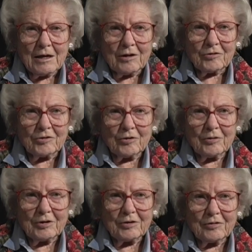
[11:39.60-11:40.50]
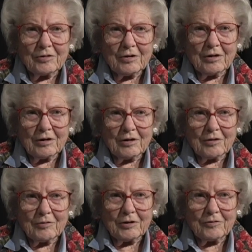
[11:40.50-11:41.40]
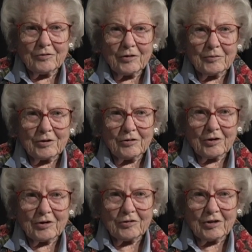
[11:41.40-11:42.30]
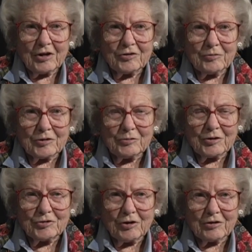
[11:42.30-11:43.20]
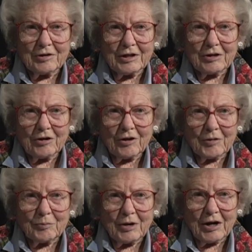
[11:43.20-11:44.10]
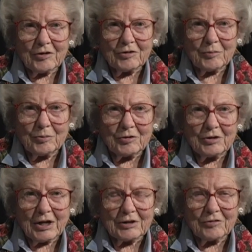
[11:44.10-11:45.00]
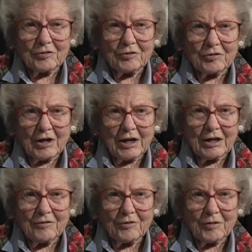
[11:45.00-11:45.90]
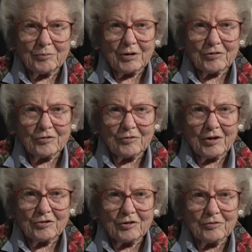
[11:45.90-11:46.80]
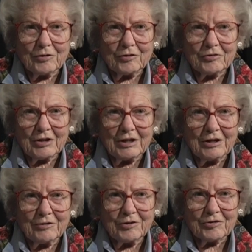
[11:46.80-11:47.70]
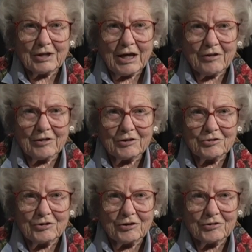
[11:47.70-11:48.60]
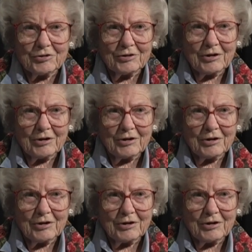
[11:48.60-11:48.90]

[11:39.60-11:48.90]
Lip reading: So we formed an organization which we jokingly called the Protestant Protective Society for the Preservation of Old St. Hilary's Catholic Church.